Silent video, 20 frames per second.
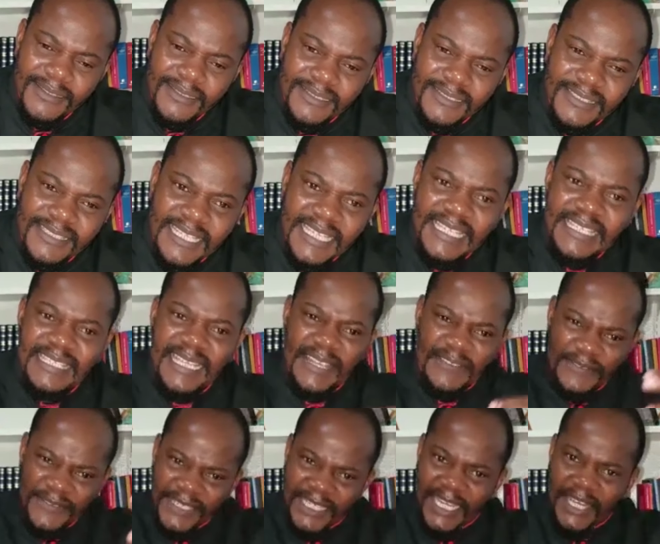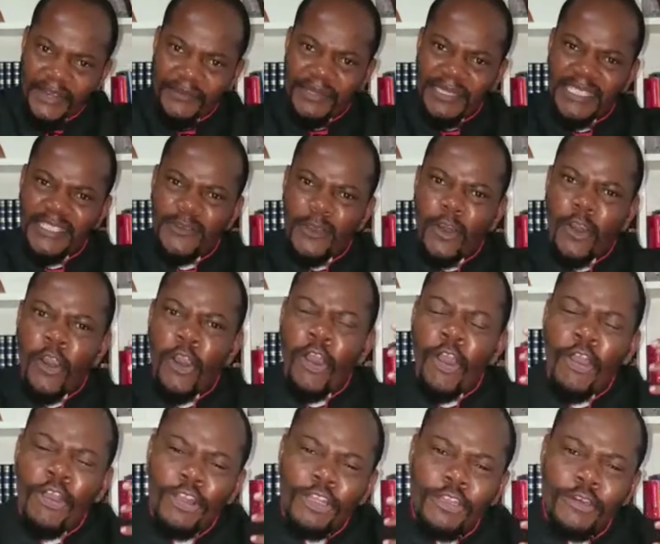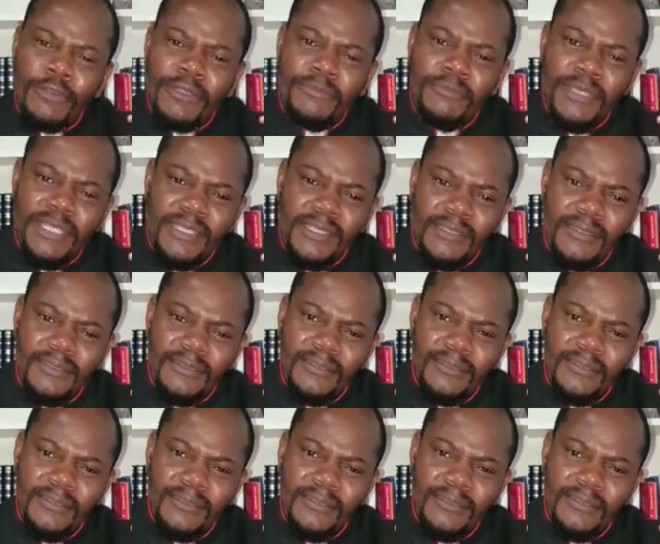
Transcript: says, I've carried it all on me.